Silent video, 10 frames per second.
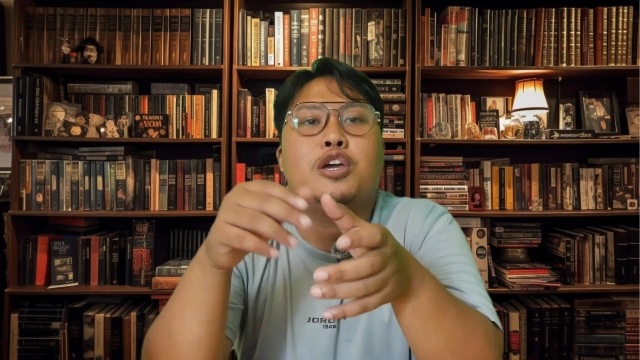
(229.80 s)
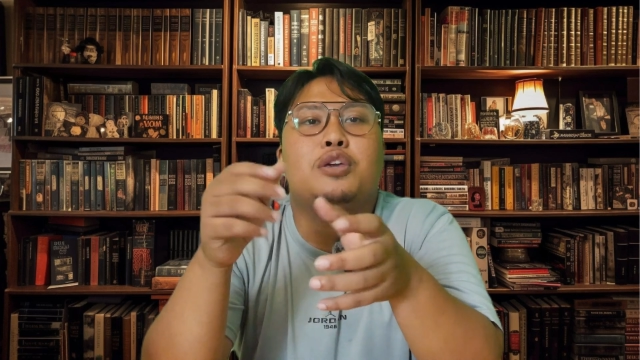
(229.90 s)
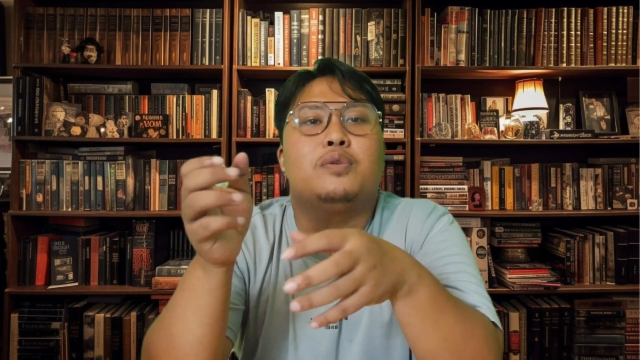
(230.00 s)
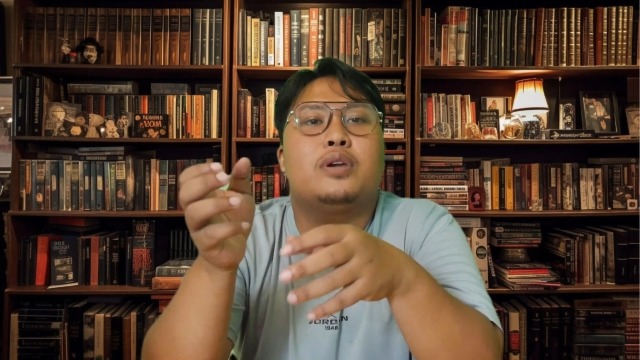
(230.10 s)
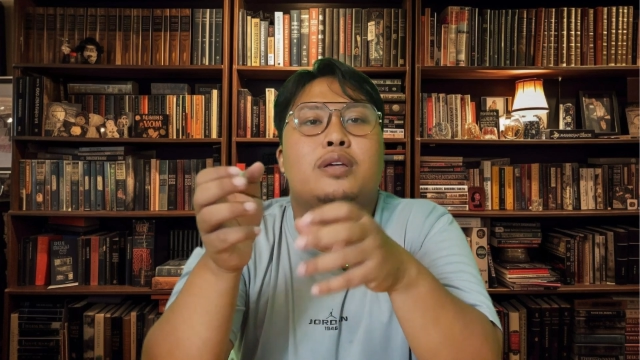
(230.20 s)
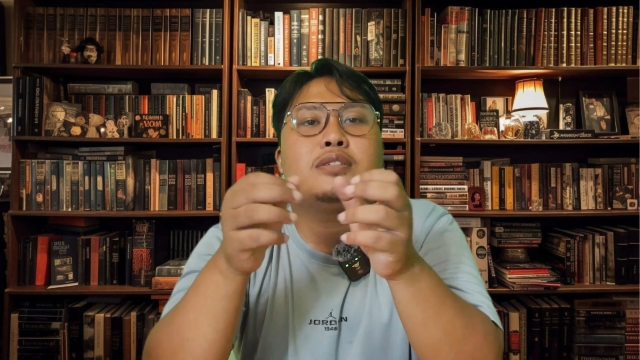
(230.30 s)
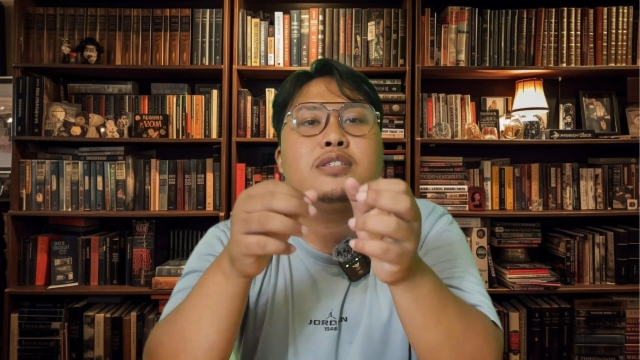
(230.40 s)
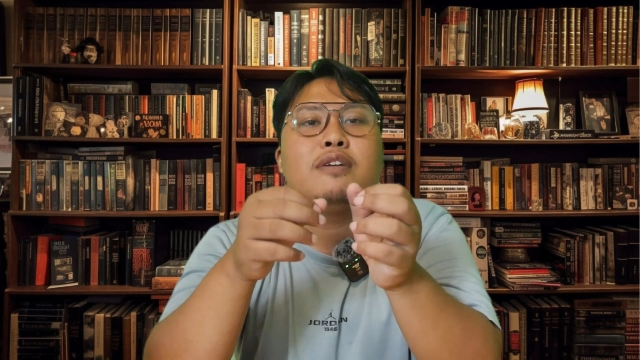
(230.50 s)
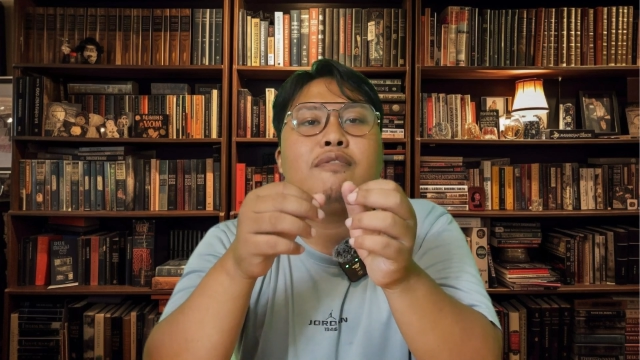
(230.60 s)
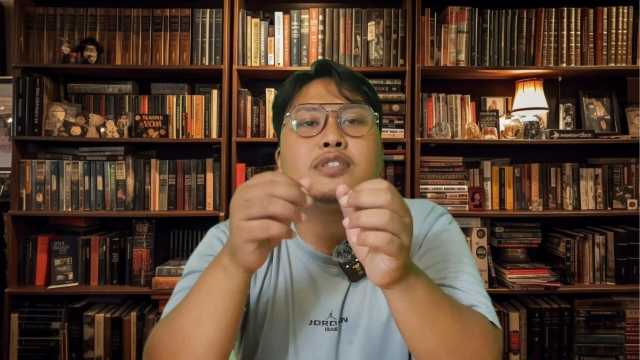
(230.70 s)
you can
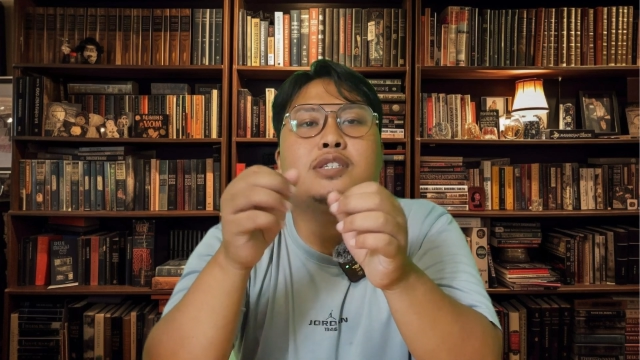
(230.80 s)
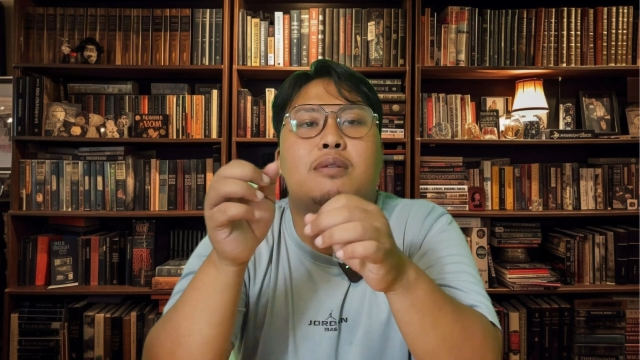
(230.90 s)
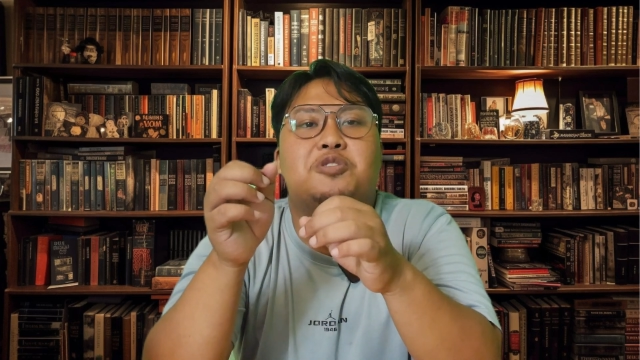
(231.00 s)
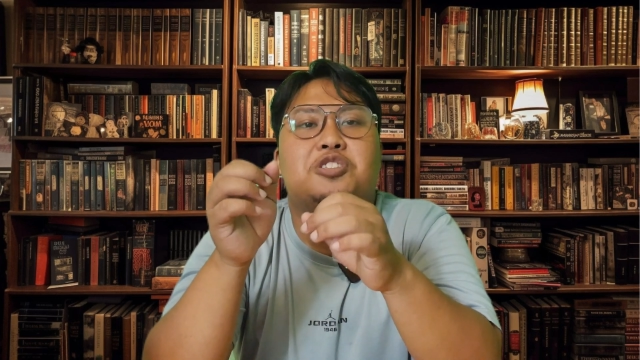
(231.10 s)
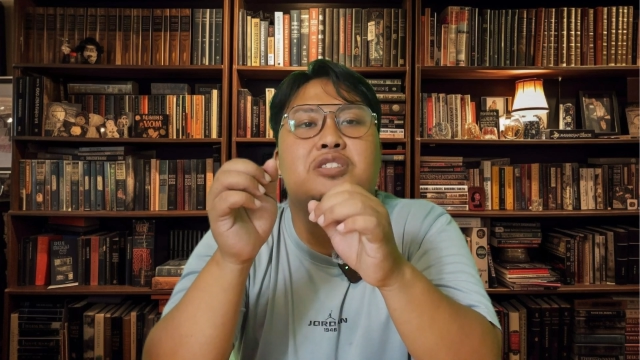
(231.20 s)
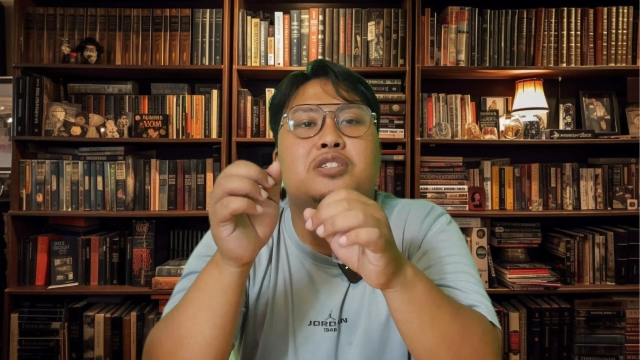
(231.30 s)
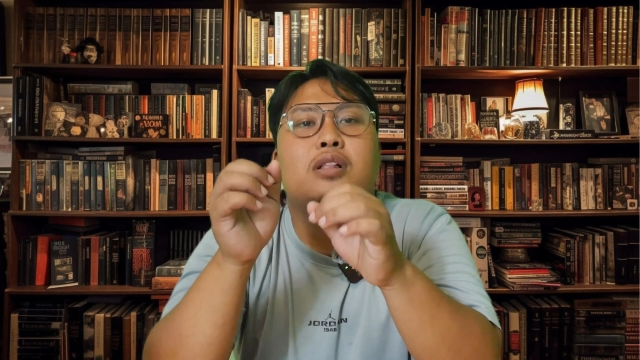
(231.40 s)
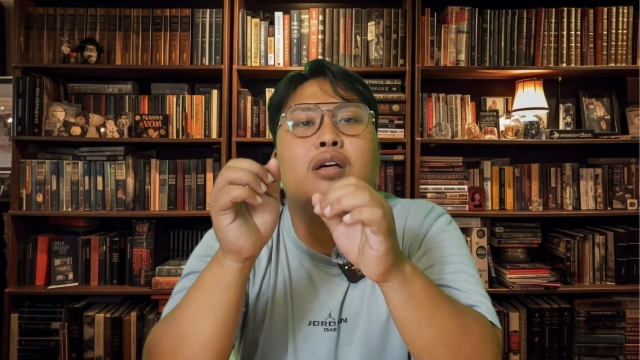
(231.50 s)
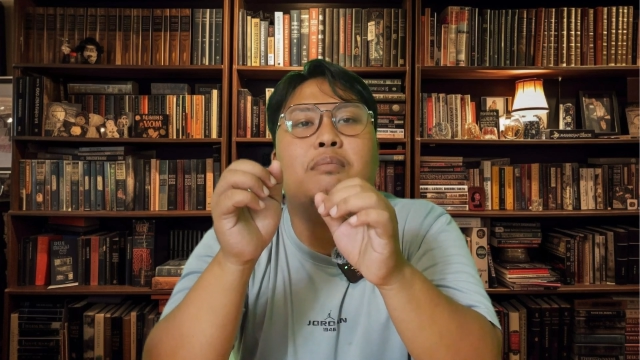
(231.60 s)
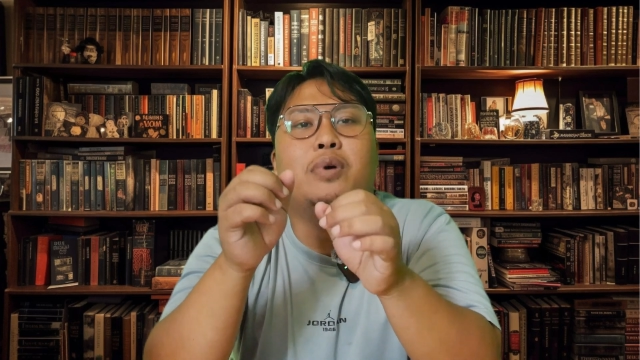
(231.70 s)
save a
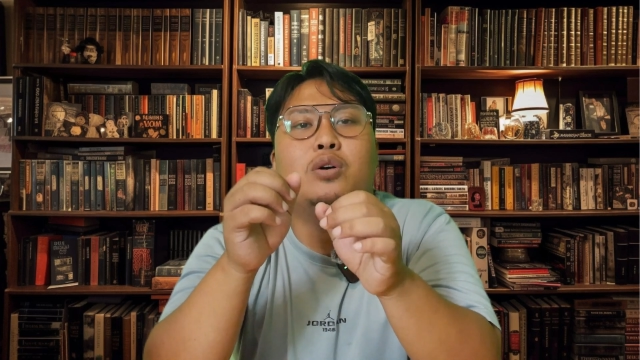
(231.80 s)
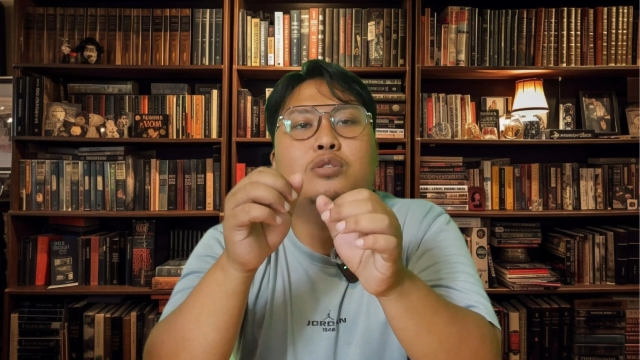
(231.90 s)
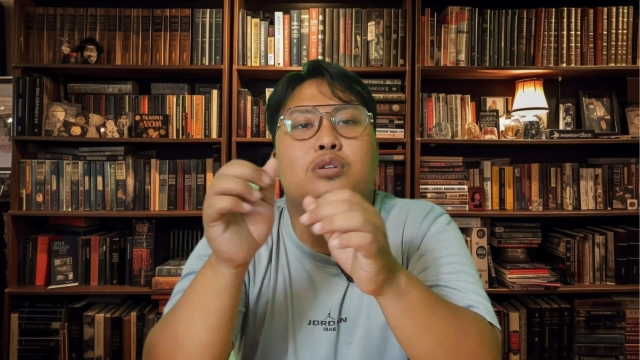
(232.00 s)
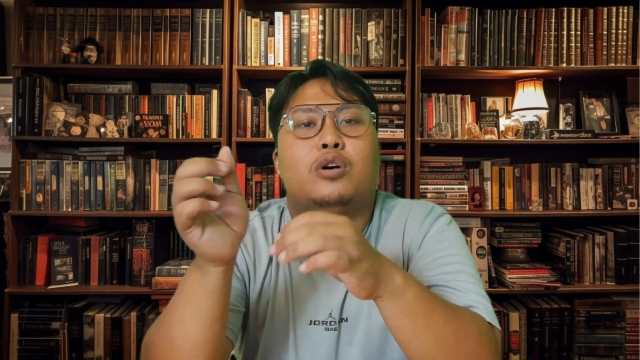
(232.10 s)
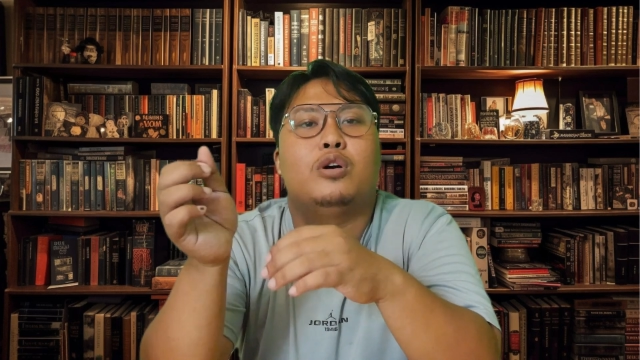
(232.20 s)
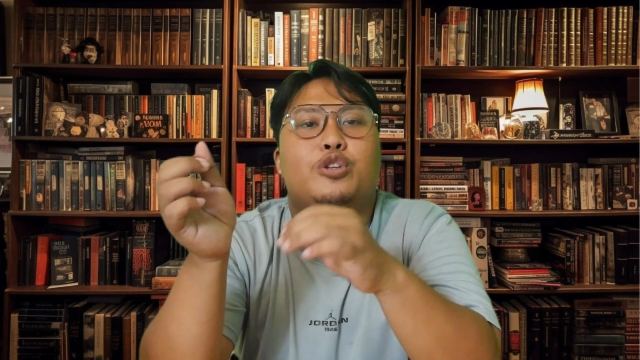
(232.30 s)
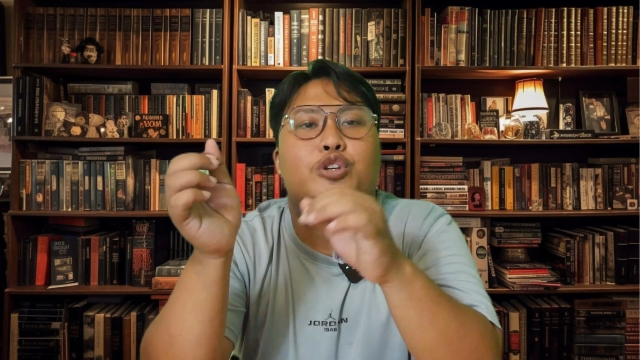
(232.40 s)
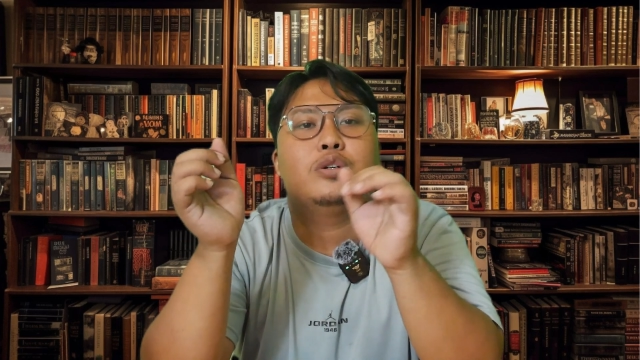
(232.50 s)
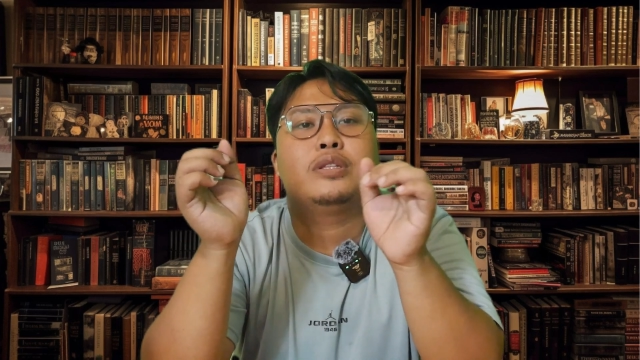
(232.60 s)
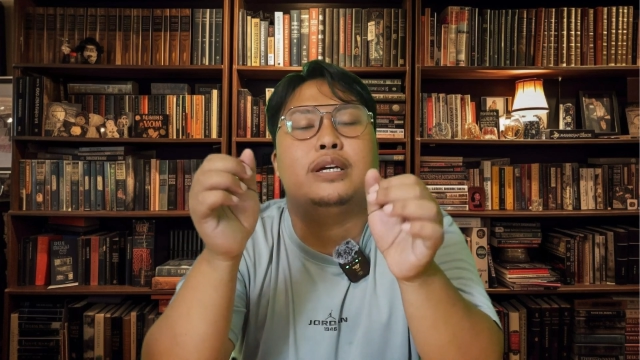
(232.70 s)
substantial amount on
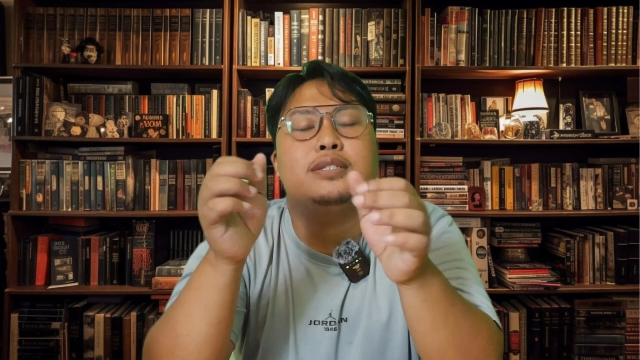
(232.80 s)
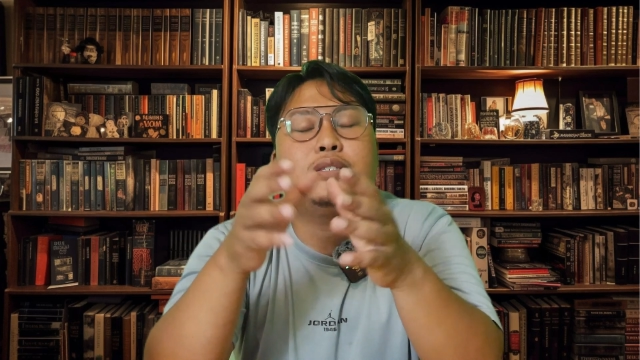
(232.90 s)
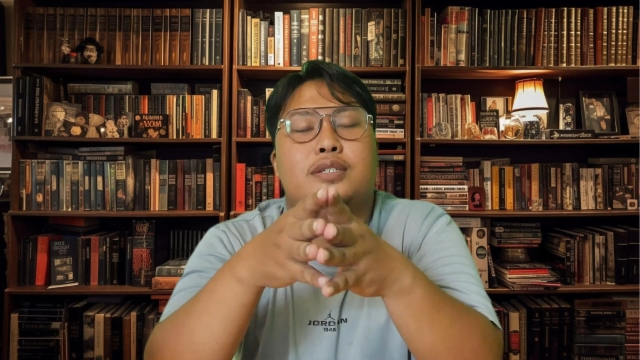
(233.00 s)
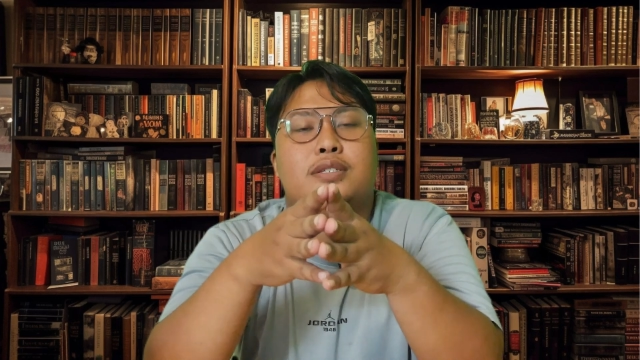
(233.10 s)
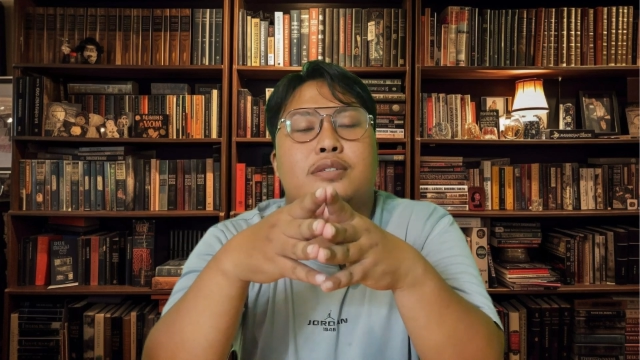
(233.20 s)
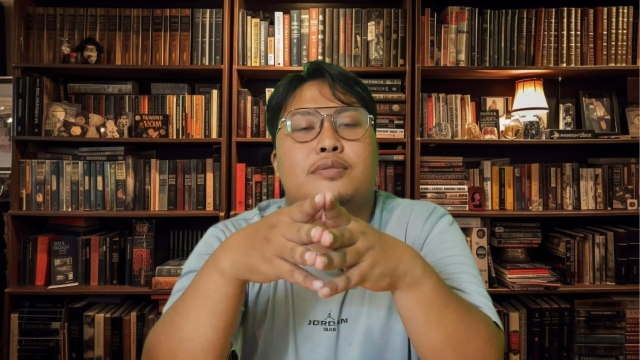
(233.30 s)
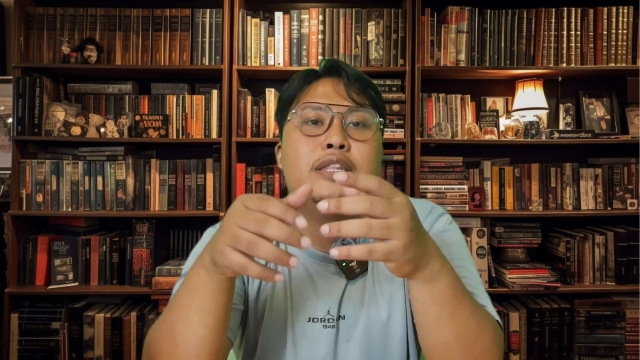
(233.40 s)
your taxes.